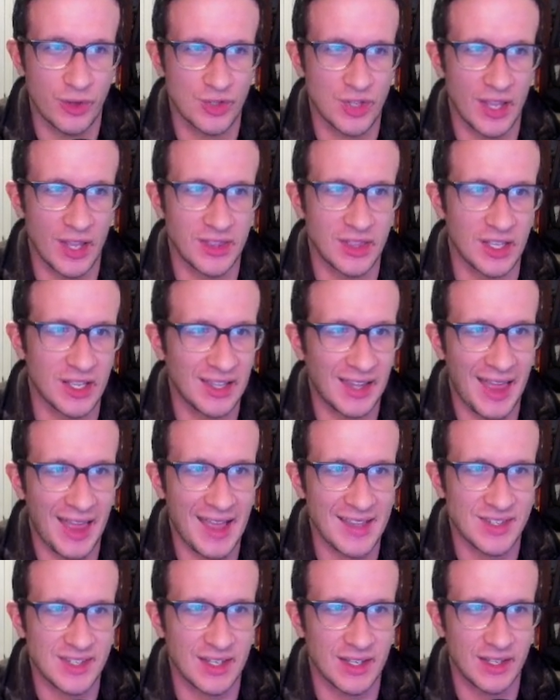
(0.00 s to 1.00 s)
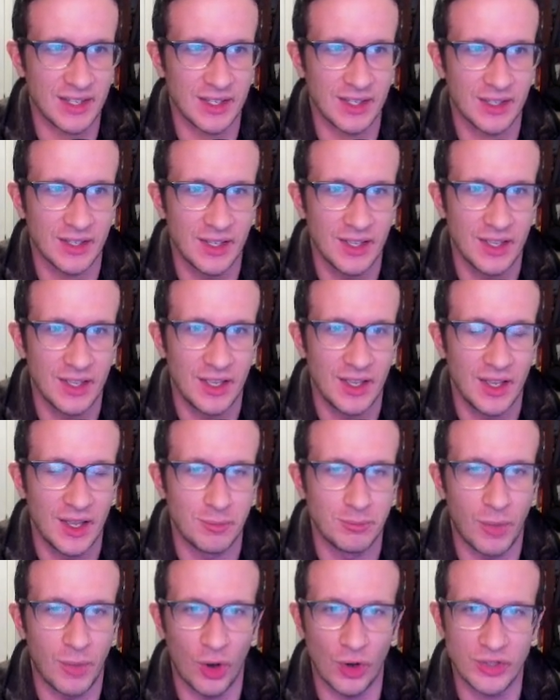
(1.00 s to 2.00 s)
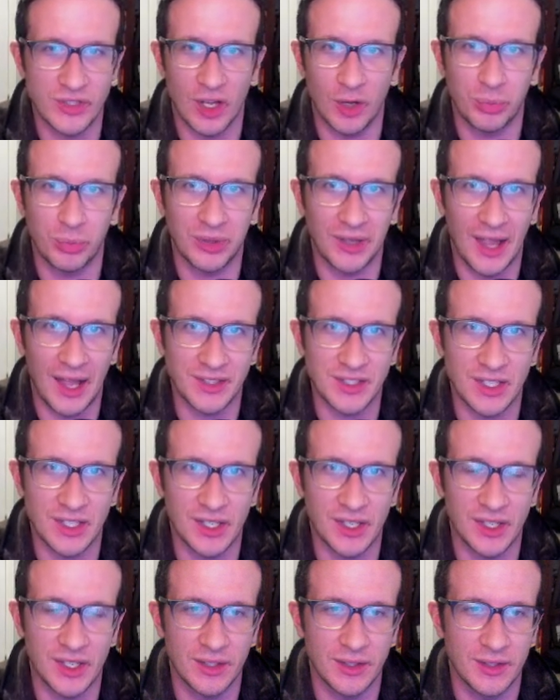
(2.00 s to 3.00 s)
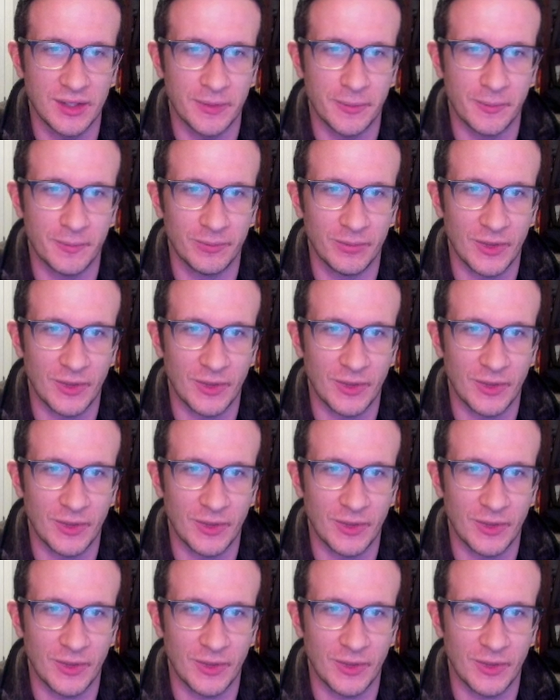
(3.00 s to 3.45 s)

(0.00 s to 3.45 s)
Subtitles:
So there's like the classic Mar del Plata